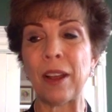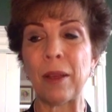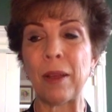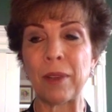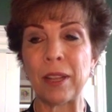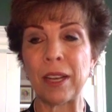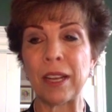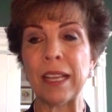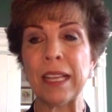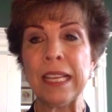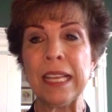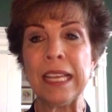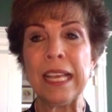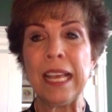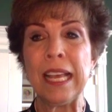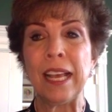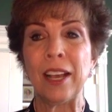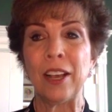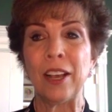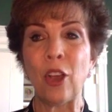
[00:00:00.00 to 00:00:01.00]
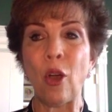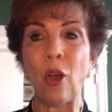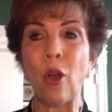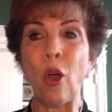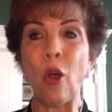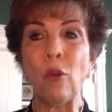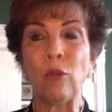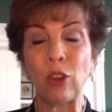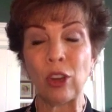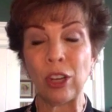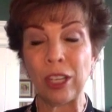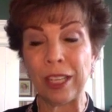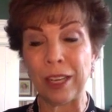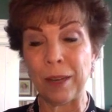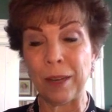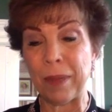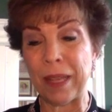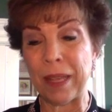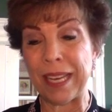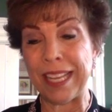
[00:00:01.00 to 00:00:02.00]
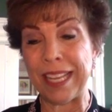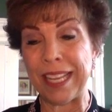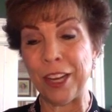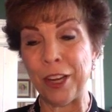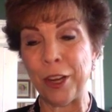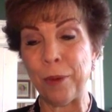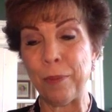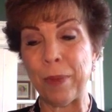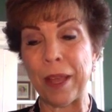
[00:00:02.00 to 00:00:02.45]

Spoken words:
I'm going to go over a little bit here,